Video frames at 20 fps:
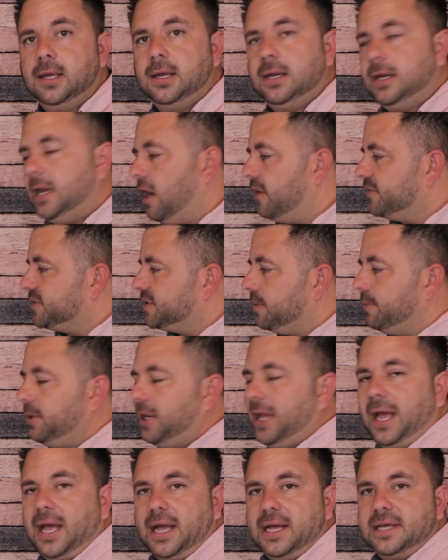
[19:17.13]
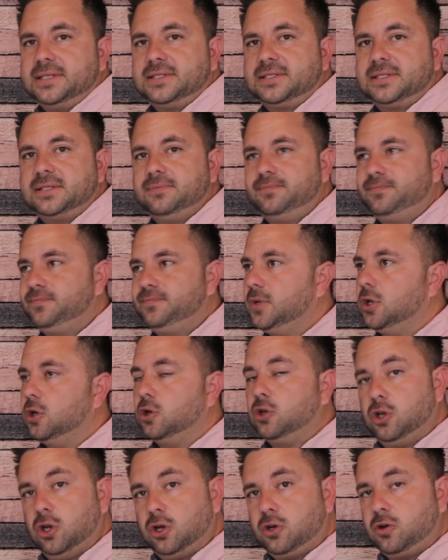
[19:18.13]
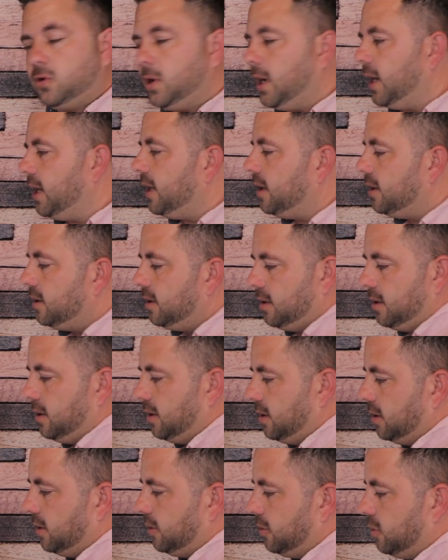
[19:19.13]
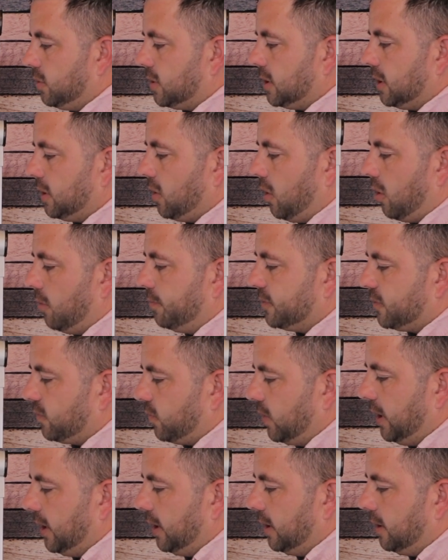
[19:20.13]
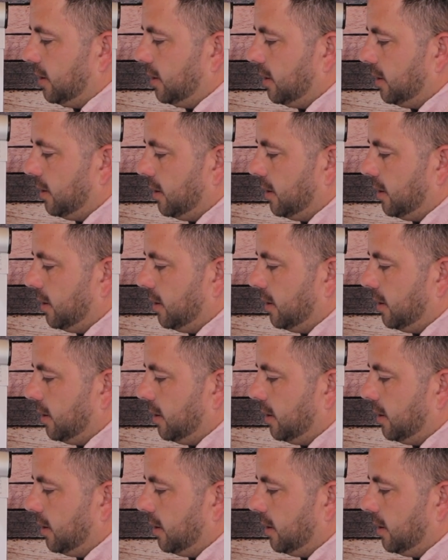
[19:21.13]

Now, if somebody has good credit, you can go between